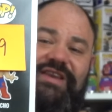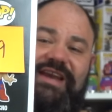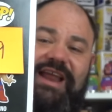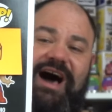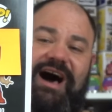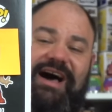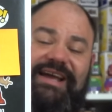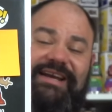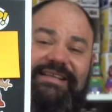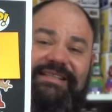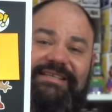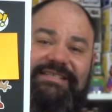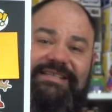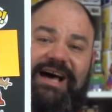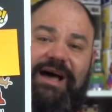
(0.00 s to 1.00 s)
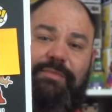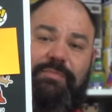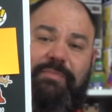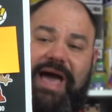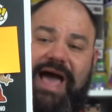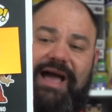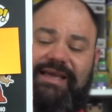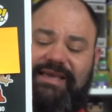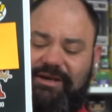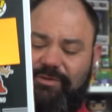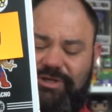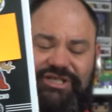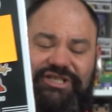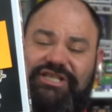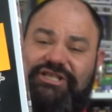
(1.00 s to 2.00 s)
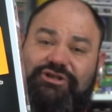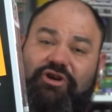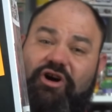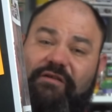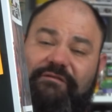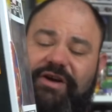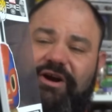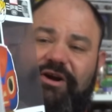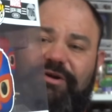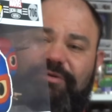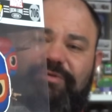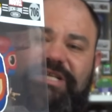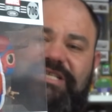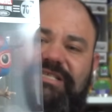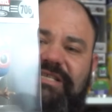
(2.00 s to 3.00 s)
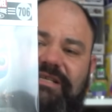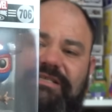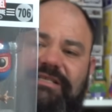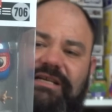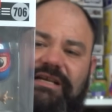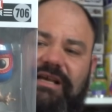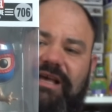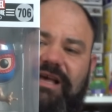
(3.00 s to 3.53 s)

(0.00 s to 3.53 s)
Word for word: $9 at the time of packing, which these are all very recent.